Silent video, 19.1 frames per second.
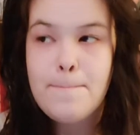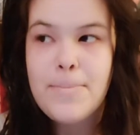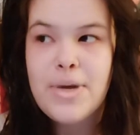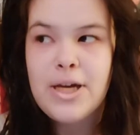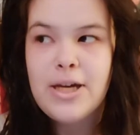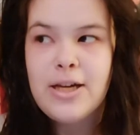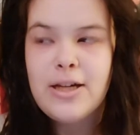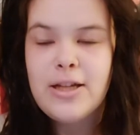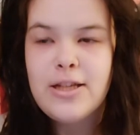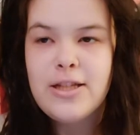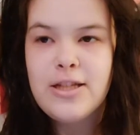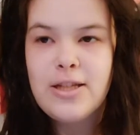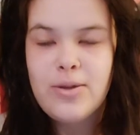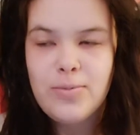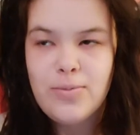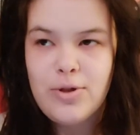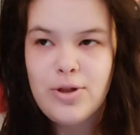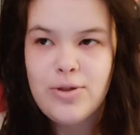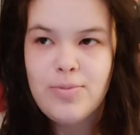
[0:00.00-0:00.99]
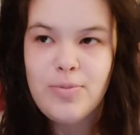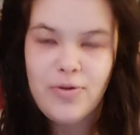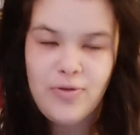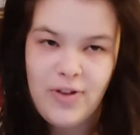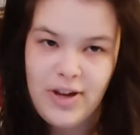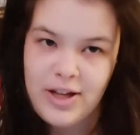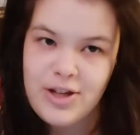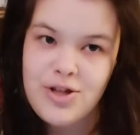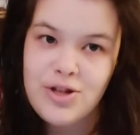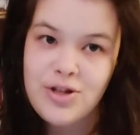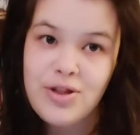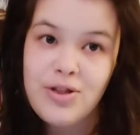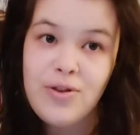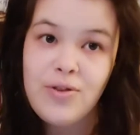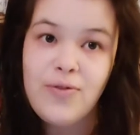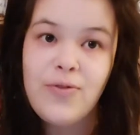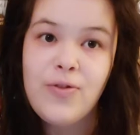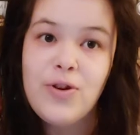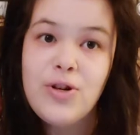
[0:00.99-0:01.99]
because it was perfection.
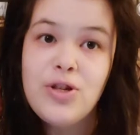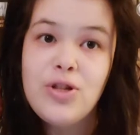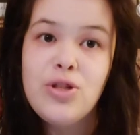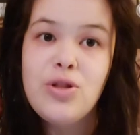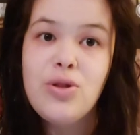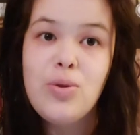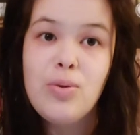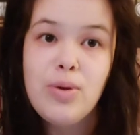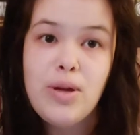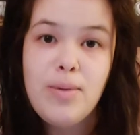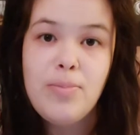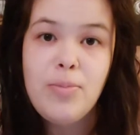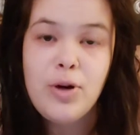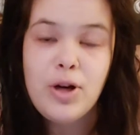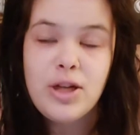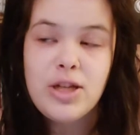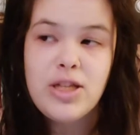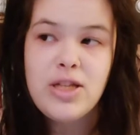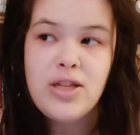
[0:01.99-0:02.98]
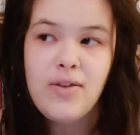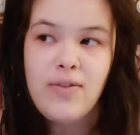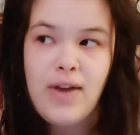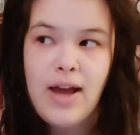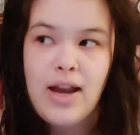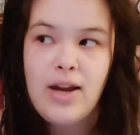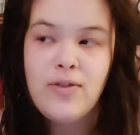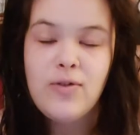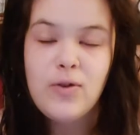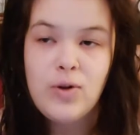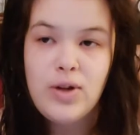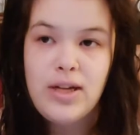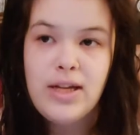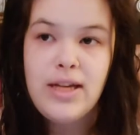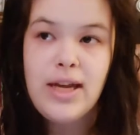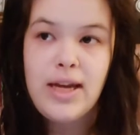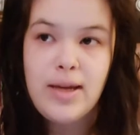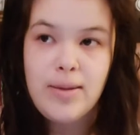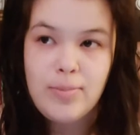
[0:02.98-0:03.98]
The first three books of Anne of
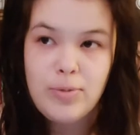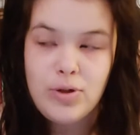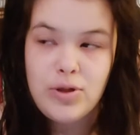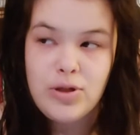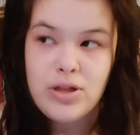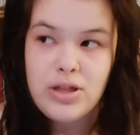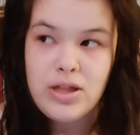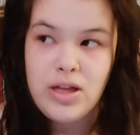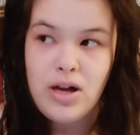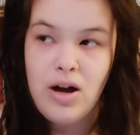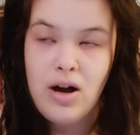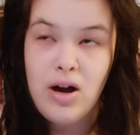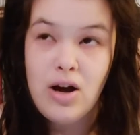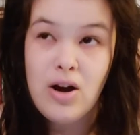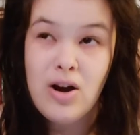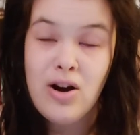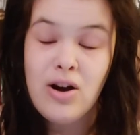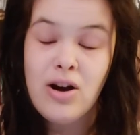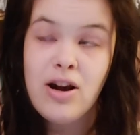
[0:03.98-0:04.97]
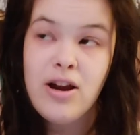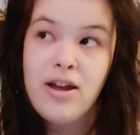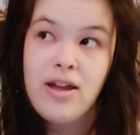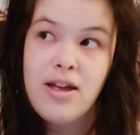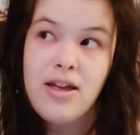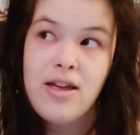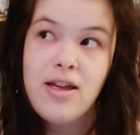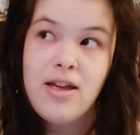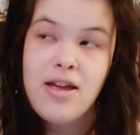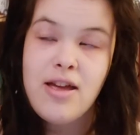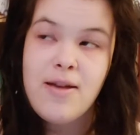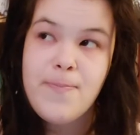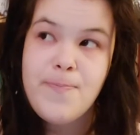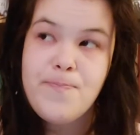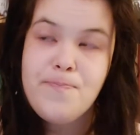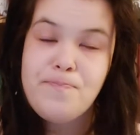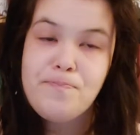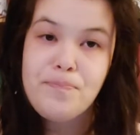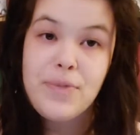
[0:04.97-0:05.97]
Green Gables are
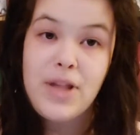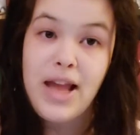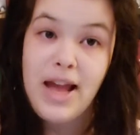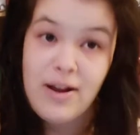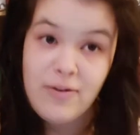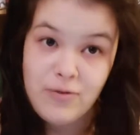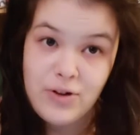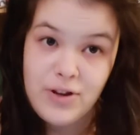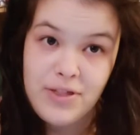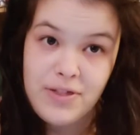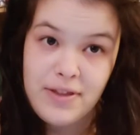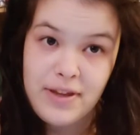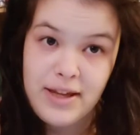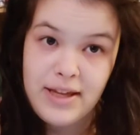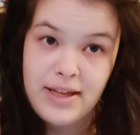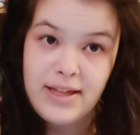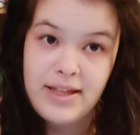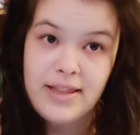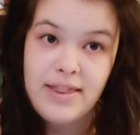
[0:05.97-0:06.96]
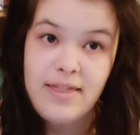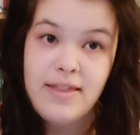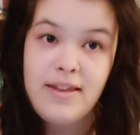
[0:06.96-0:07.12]
everything.